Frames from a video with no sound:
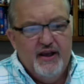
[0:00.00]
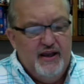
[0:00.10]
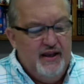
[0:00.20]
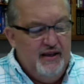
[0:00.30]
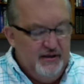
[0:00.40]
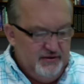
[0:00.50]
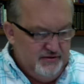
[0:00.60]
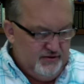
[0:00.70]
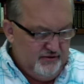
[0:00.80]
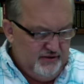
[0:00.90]
and
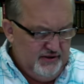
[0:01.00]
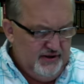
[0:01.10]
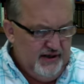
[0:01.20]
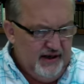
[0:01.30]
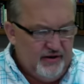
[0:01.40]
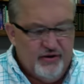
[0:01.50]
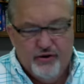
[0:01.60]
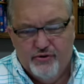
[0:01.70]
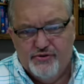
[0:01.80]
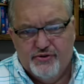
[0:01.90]
certainly in our
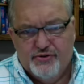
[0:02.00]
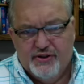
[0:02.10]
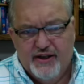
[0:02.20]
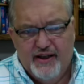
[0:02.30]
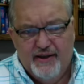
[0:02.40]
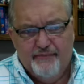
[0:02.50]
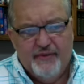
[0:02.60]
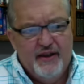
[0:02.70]
culture today,